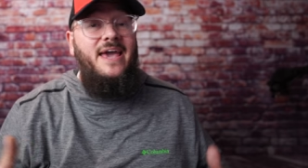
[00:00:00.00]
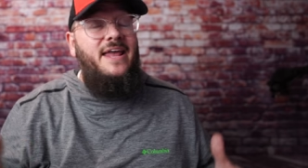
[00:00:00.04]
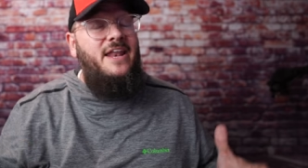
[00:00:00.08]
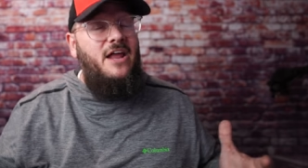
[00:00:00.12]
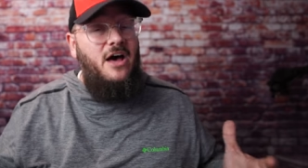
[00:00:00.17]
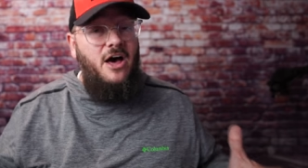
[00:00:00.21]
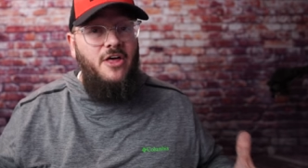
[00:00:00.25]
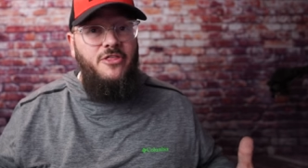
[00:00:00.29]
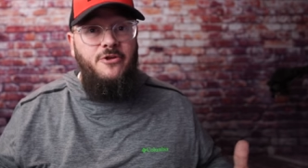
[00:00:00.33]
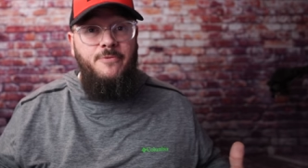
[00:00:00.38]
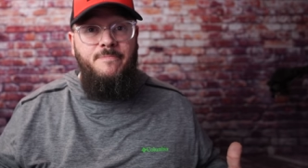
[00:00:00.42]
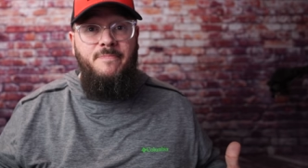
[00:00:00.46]
And
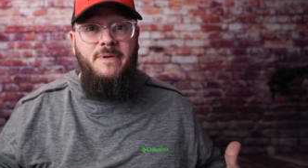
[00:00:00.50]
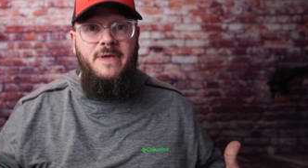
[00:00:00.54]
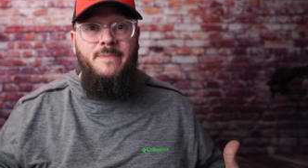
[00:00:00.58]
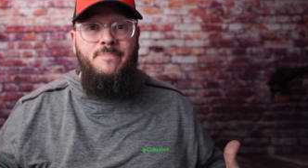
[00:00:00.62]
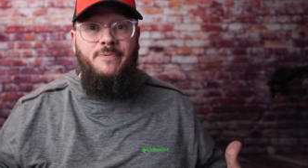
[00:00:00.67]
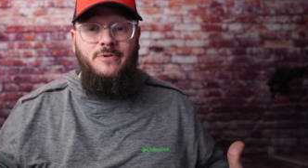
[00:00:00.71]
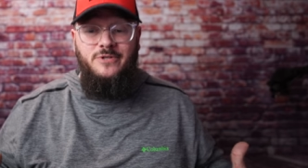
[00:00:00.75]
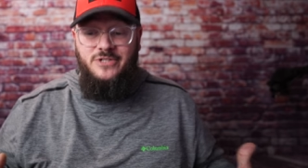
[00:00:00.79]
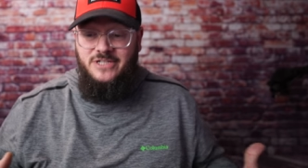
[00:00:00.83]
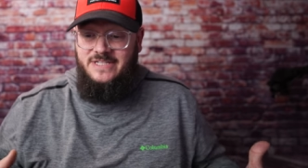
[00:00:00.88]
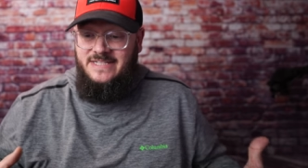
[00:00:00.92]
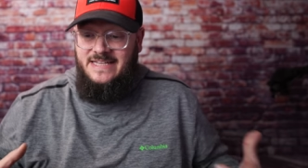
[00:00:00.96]
other
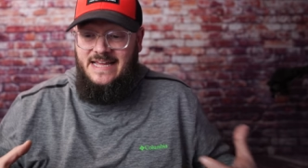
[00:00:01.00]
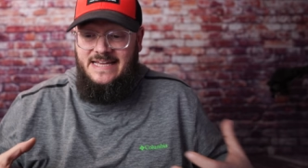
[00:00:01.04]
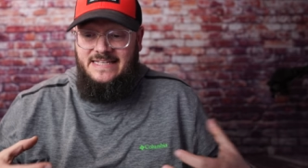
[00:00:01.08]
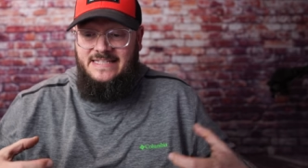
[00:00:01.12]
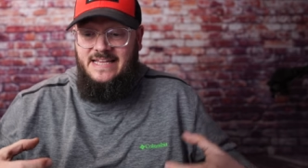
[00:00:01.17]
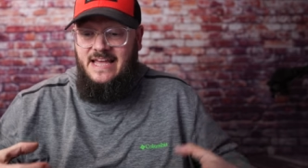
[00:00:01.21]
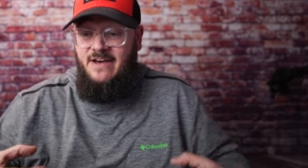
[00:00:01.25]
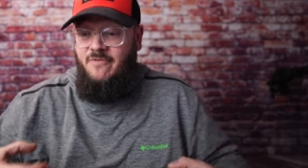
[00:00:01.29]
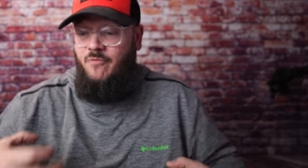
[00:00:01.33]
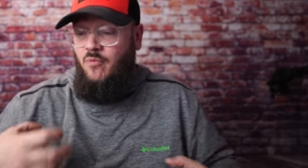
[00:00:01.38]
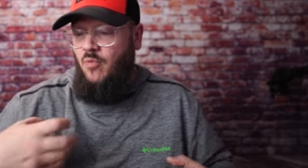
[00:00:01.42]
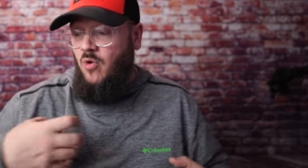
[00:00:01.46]
people just like
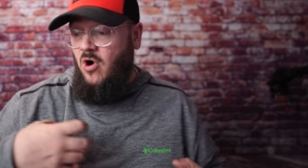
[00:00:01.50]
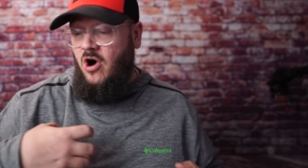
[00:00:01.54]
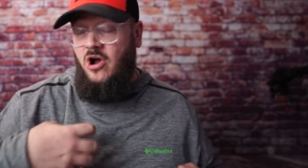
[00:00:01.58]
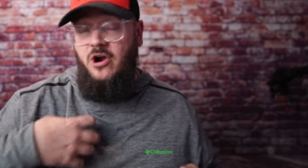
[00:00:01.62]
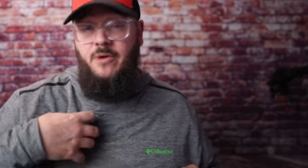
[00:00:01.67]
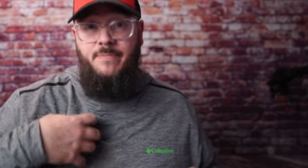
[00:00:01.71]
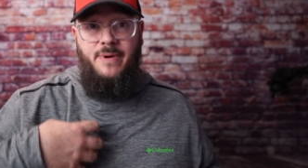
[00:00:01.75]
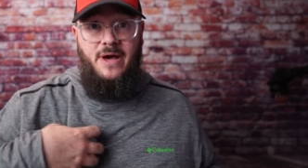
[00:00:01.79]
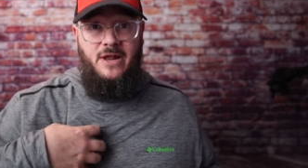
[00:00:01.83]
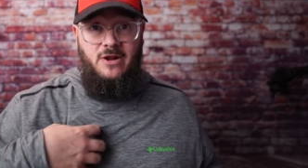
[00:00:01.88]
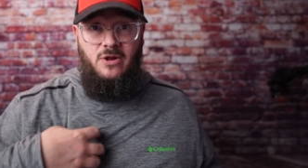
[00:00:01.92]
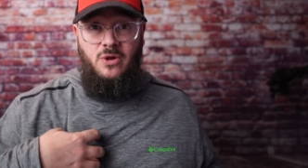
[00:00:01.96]
to have
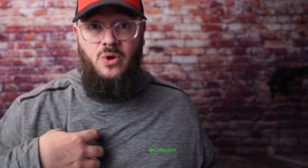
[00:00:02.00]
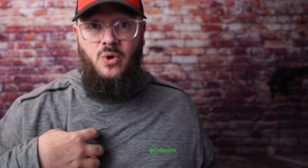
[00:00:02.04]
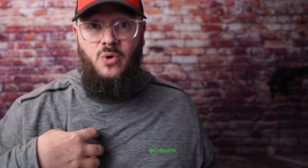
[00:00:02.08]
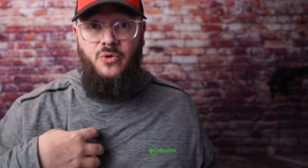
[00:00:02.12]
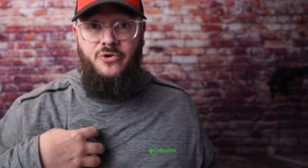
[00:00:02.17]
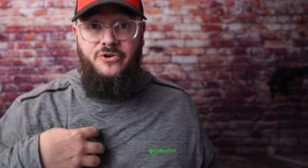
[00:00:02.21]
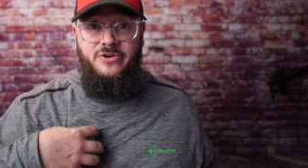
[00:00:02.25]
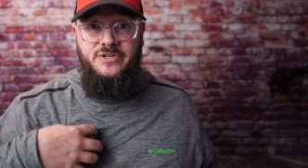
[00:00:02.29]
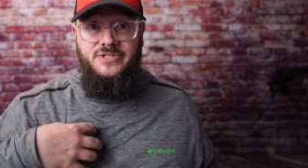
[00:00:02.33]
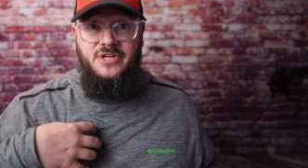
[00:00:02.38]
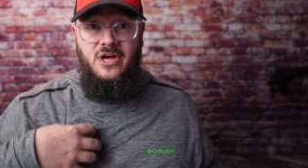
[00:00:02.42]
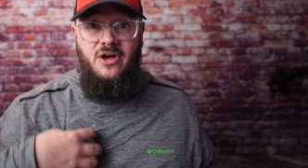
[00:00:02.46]
water bottle
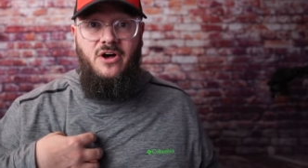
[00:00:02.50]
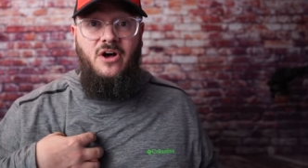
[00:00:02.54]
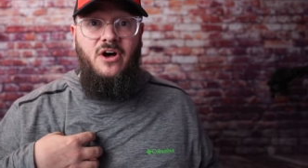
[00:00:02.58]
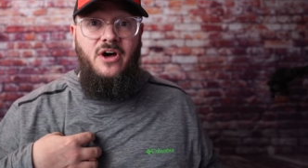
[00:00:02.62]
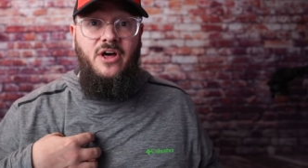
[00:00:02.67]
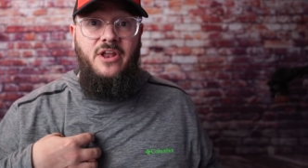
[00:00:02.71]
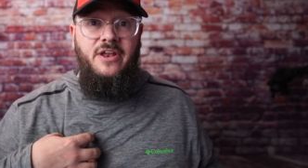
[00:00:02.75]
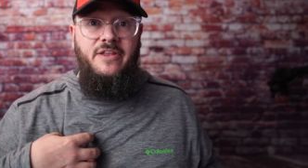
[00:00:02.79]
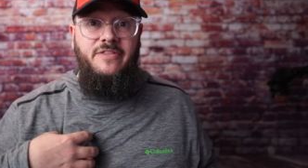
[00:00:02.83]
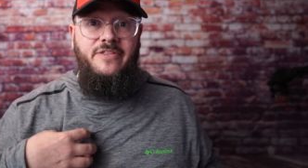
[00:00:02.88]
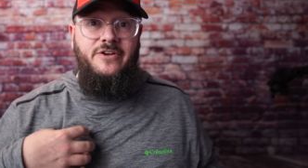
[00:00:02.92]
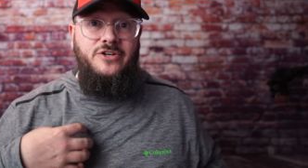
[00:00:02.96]
holders
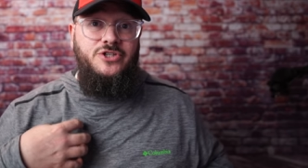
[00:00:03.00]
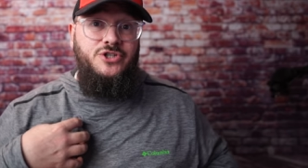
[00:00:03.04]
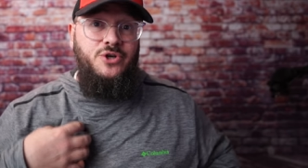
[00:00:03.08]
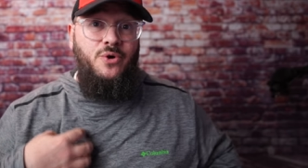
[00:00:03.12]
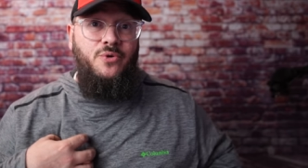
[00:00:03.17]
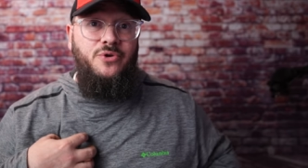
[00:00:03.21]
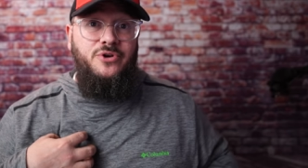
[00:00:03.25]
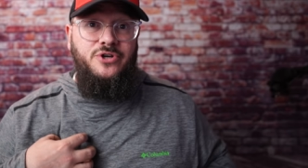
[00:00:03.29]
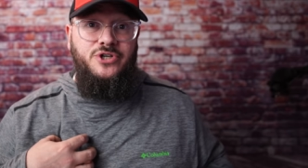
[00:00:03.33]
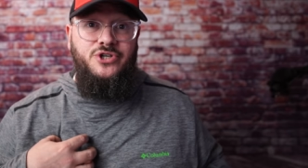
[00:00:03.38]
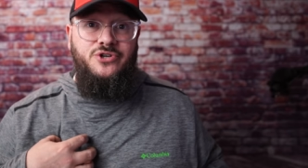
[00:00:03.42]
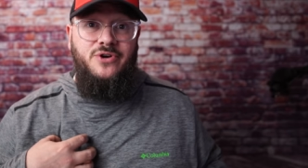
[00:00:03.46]
on their
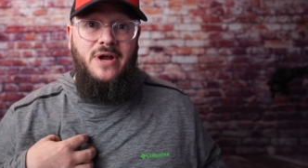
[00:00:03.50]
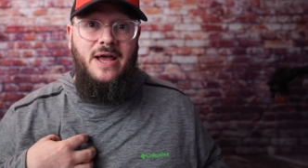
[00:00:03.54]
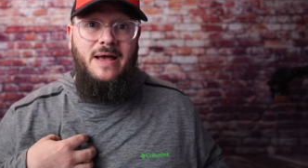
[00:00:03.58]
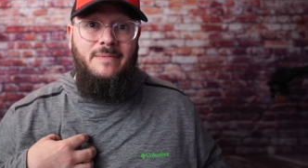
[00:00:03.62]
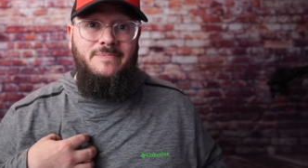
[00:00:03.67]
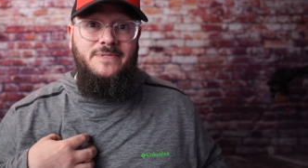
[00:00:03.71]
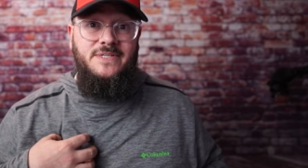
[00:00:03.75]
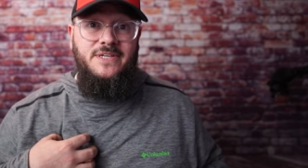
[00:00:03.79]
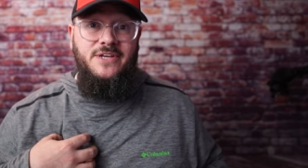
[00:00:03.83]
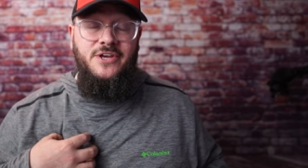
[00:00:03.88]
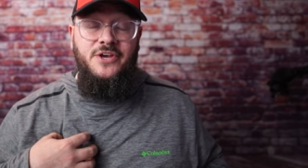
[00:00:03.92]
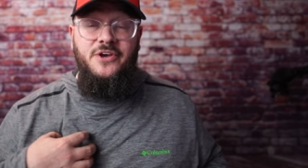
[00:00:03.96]
shoulder
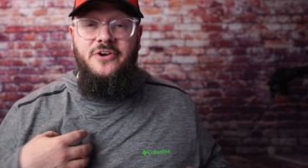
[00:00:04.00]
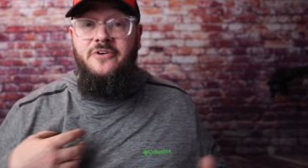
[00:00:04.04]
straps.